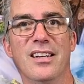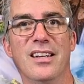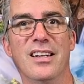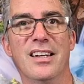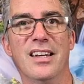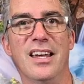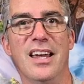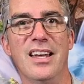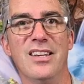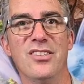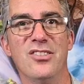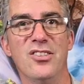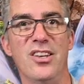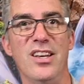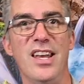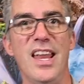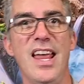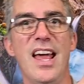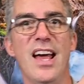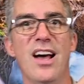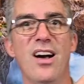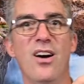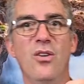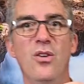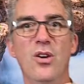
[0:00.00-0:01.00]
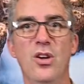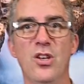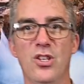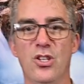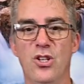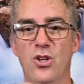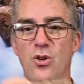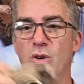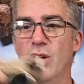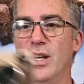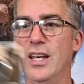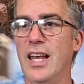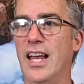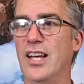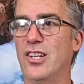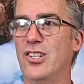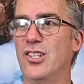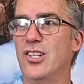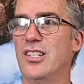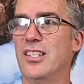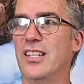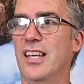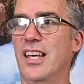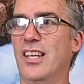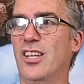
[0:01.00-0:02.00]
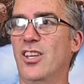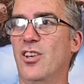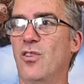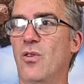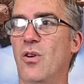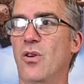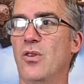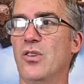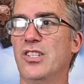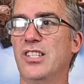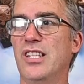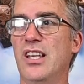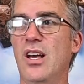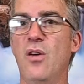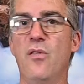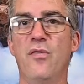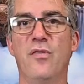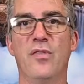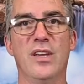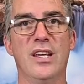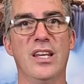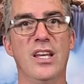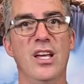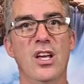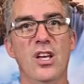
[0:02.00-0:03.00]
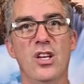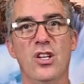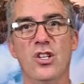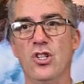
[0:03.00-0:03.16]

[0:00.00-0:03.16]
Okay, so now you can actually take your own selfie